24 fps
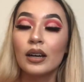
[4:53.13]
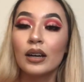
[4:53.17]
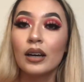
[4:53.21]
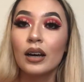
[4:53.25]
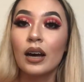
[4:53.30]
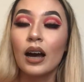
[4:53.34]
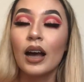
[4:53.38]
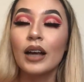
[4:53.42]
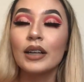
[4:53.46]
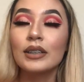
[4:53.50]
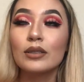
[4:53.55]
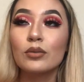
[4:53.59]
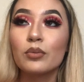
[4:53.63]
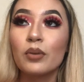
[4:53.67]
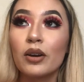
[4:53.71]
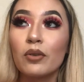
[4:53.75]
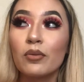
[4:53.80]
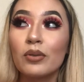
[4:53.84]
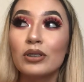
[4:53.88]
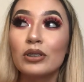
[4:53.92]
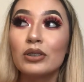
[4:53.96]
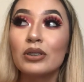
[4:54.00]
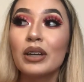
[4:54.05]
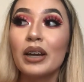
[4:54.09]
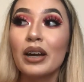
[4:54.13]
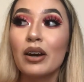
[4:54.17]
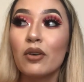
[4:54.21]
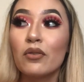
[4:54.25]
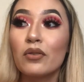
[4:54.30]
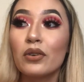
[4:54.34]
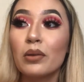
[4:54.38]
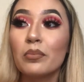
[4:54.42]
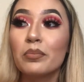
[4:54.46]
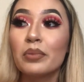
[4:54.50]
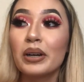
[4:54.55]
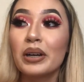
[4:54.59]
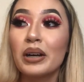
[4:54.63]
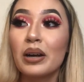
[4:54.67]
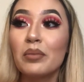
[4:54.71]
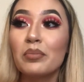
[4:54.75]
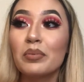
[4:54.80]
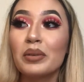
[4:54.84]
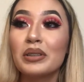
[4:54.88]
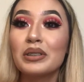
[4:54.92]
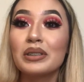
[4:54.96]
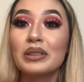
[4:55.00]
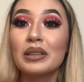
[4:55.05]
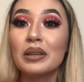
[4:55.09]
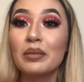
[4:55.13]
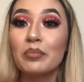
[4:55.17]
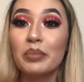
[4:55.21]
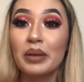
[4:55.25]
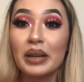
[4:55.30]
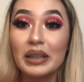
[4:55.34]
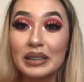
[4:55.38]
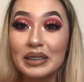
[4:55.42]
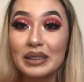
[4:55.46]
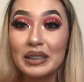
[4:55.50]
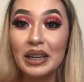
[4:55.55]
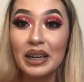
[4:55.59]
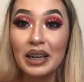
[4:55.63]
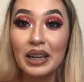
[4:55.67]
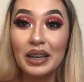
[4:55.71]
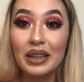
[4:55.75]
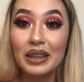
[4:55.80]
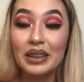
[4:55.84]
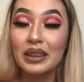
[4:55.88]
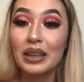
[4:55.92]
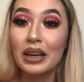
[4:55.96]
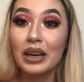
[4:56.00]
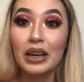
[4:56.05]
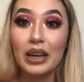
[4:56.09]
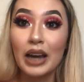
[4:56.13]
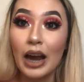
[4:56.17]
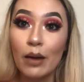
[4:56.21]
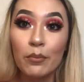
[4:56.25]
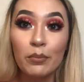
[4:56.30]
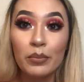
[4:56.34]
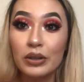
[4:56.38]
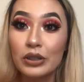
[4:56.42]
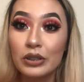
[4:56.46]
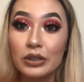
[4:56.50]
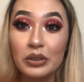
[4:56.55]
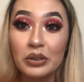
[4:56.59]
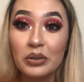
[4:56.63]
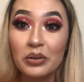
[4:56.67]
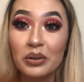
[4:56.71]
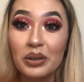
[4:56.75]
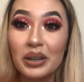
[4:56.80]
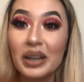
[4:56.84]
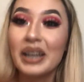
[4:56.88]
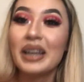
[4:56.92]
I swear, once you get over a breakup, it's the best thing that can happen to you.